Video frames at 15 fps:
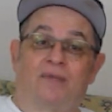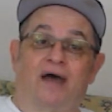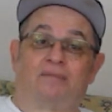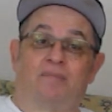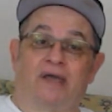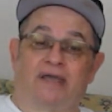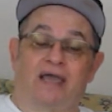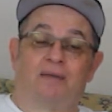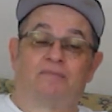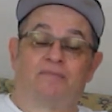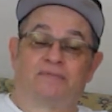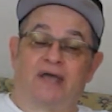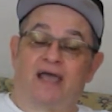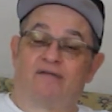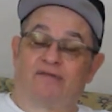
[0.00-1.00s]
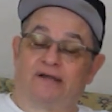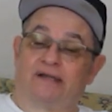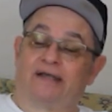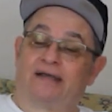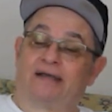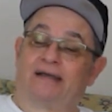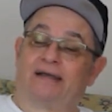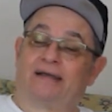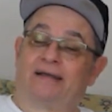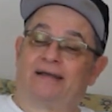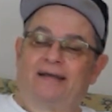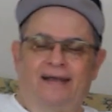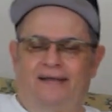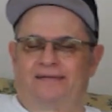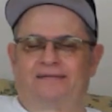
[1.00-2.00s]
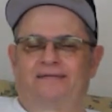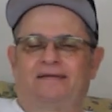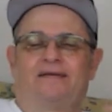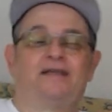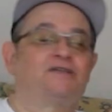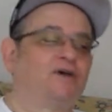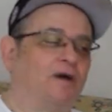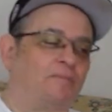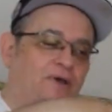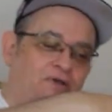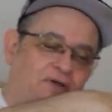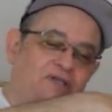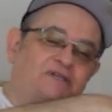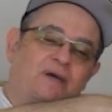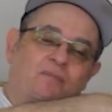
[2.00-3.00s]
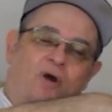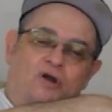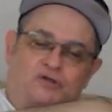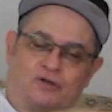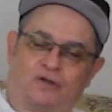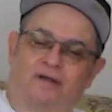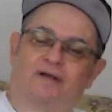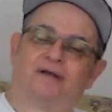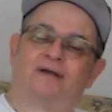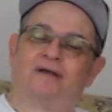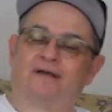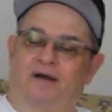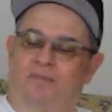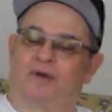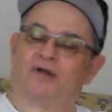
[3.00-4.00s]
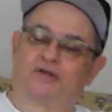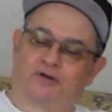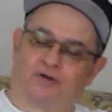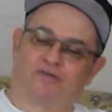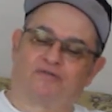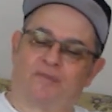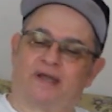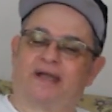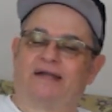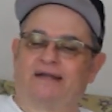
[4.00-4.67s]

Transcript: I'm not Mickey, I'm David. Yes, he saw a picture, he sent Marshall a picture of